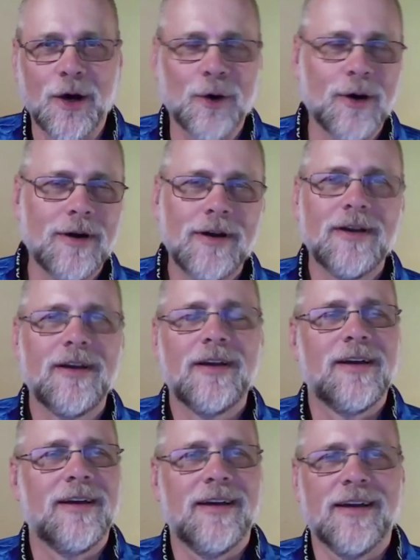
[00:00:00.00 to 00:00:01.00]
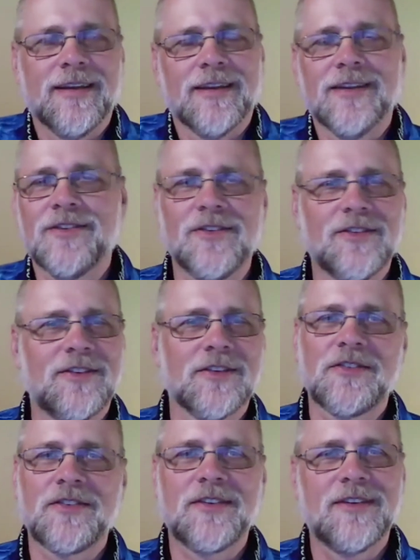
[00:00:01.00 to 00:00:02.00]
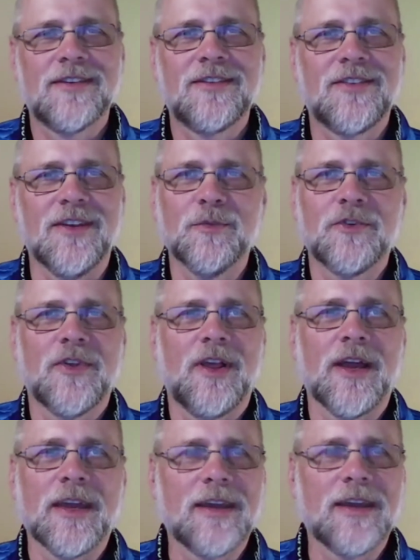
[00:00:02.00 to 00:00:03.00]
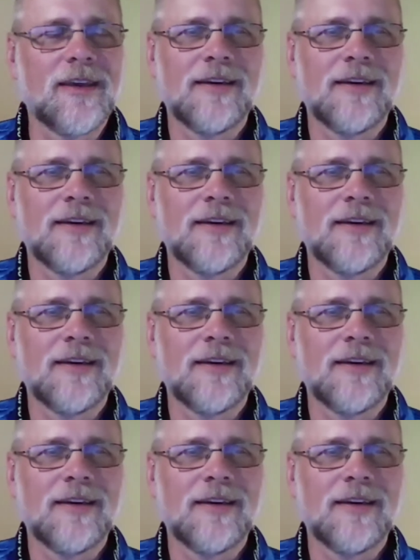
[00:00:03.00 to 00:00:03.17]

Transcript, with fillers: ago. And this is just seems like